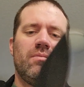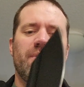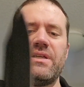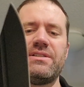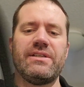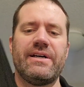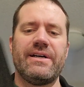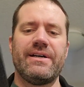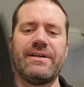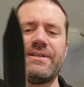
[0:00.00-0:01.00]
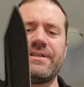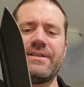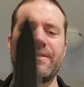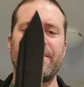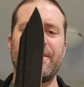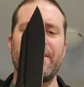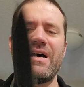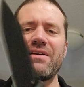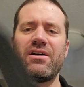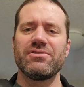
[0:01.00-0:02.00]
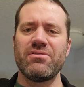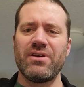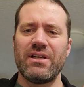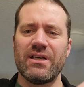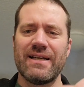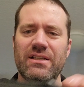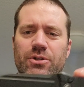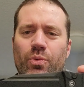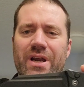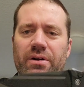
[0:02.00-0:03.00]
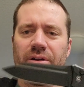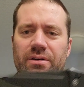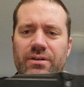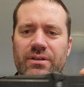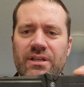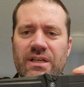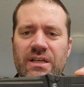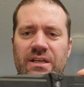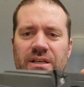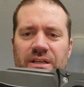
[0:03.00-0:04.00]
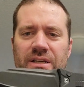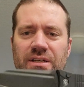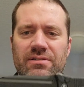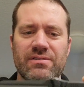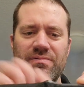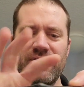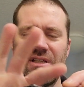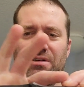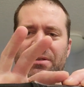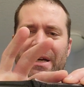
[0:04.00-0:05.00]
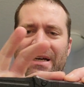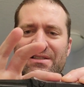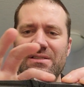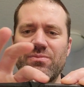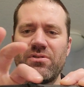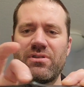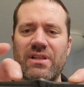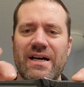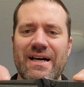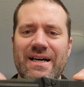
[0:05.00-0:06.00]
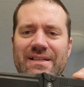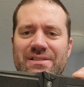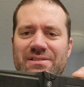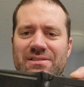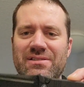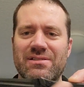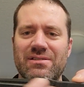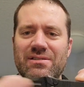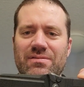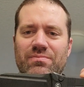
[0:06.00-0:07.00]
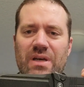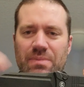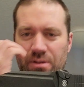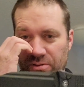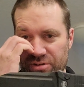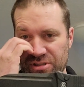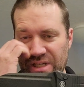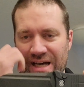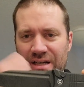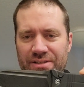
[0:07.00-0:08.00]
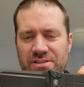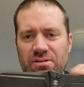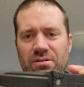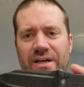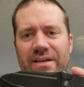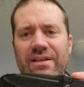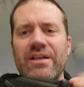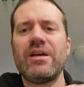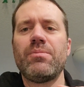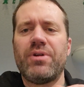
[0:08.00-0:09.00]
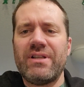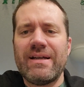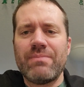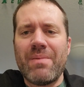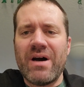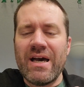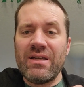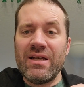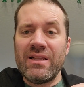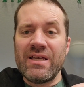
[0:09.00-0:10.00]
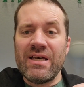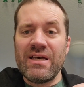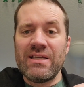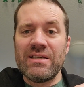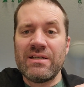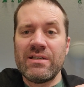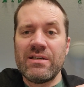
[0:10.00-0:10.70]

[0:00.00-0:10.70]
But I also thought it kind of looked weird. You know, like kind of smooth lines, maybe overstyled. So I put it out of my mind. And then